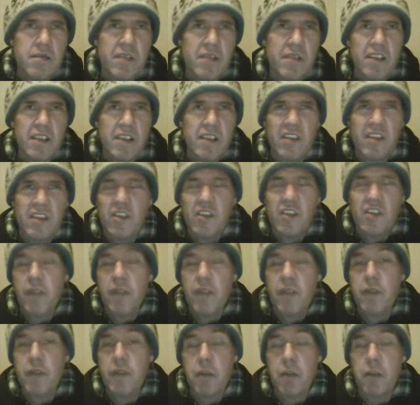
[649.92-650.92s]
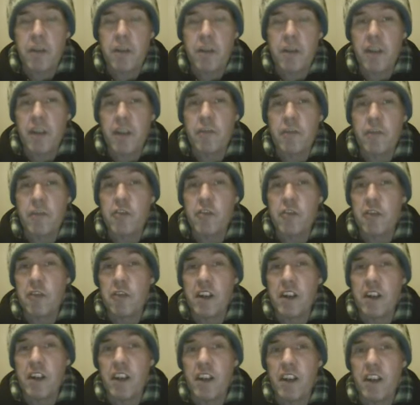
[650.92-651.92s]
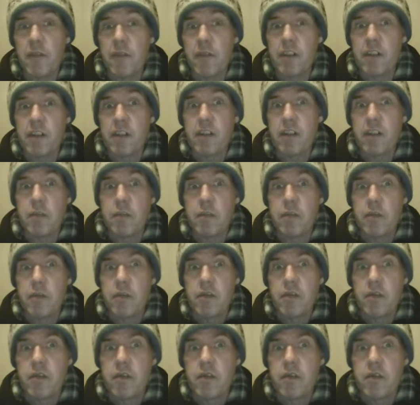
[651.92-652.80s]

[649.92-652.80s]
It's something I'm going to have to do another clip.